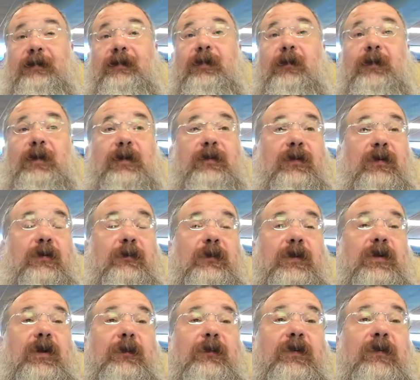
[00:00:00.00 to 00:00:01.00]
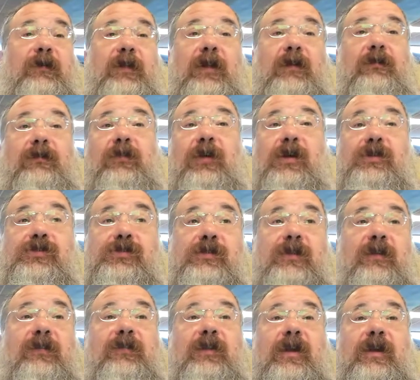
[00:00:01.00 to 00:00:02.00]
somebody comes over, they don't touch you,
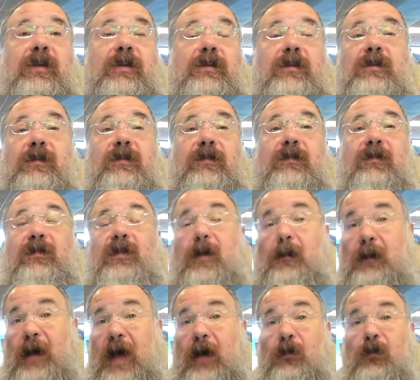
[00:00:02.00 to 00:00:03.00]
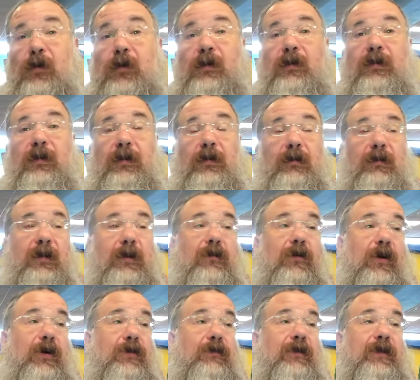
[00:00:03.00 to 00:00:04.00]
they say they say a bad word to you, they
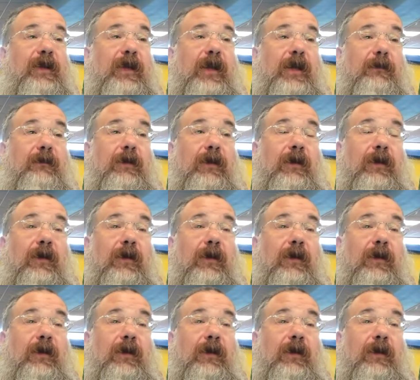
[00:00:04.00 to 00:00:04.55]
call you a name.